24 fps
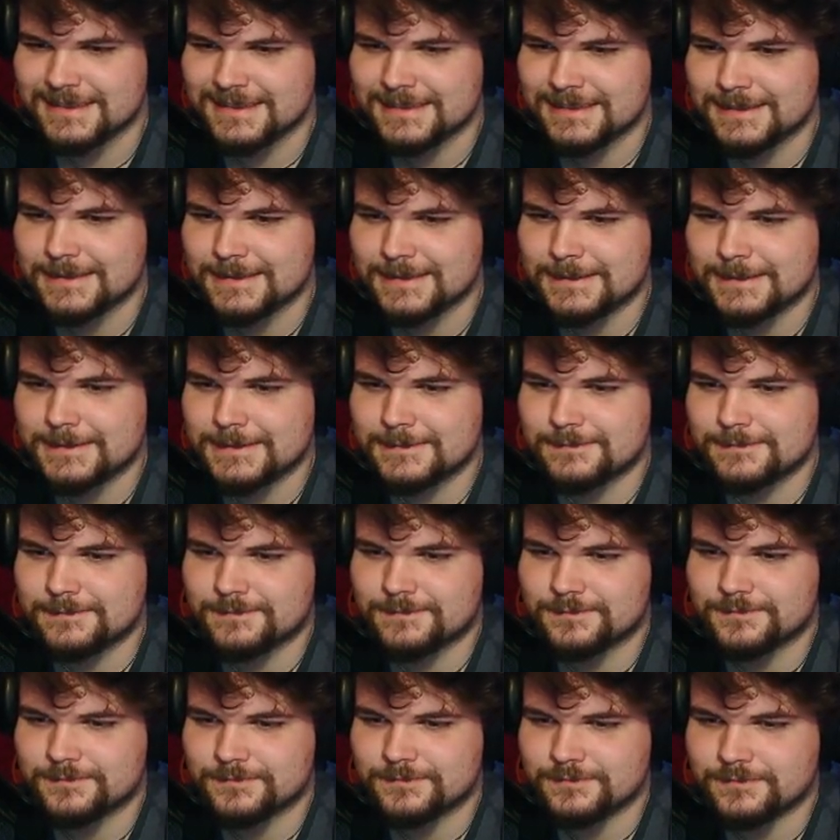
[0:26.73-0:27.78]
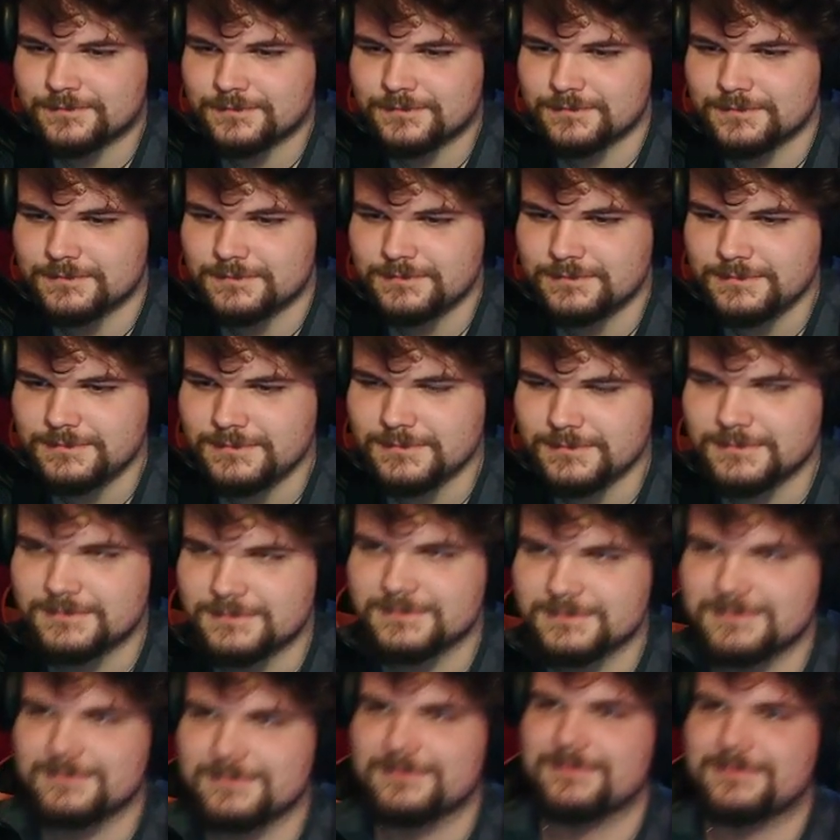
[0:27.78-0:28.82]

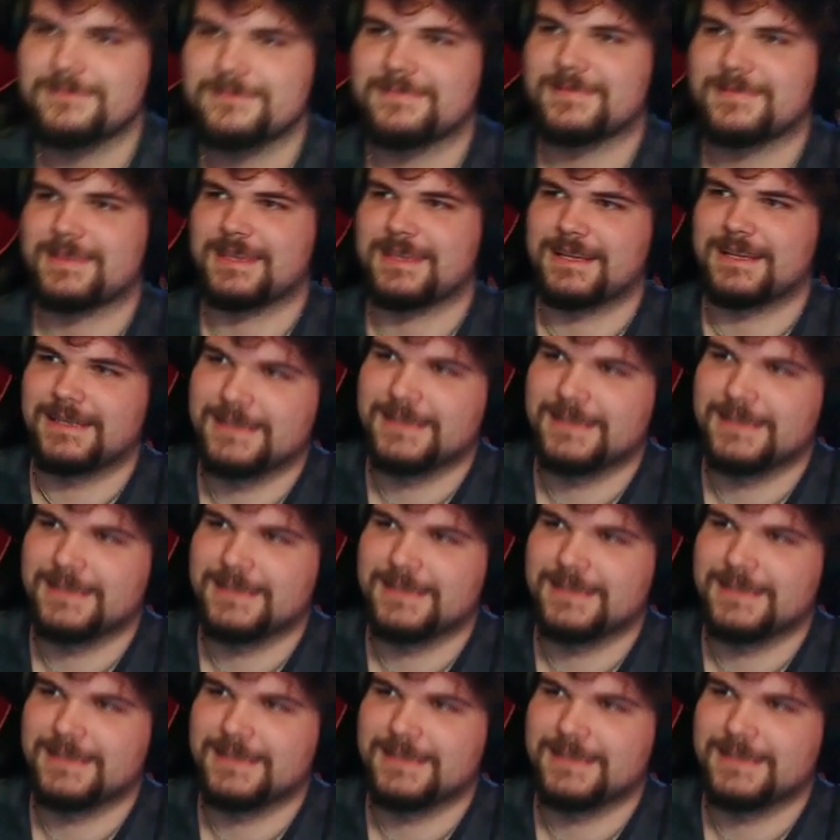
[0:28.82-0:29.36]
(no one is talking)